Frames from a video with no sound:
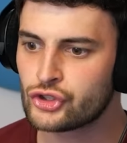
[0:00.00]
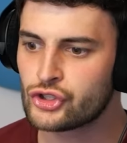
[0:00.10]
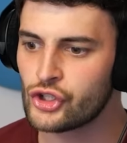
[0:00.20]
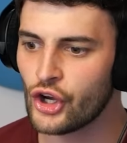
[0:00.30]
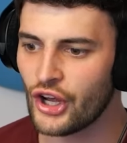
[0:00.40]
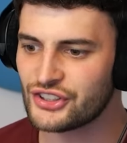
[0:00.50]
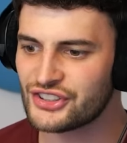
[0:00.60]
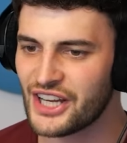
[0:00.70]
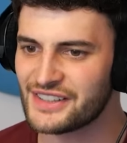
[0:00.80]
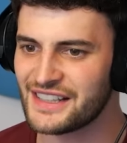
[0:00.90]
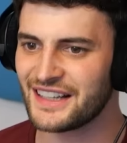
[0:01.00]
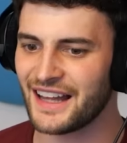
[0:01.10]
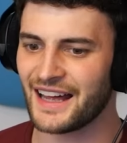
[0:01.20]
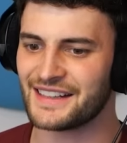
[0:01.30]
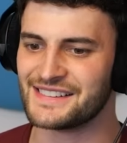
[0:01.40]
Just as he
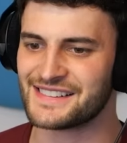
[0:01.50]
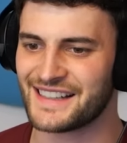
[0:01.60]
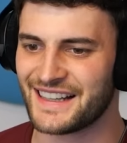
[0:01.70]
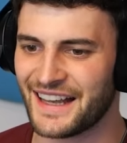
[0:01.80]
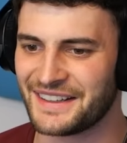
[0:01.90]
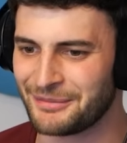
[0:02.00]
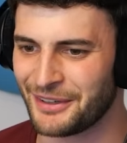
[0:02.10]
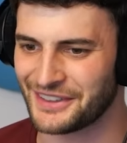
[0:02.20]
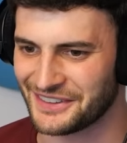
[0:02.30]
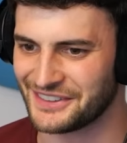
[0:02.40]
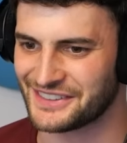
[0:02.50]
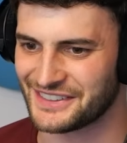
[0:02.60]
lands, he ender pearl clutches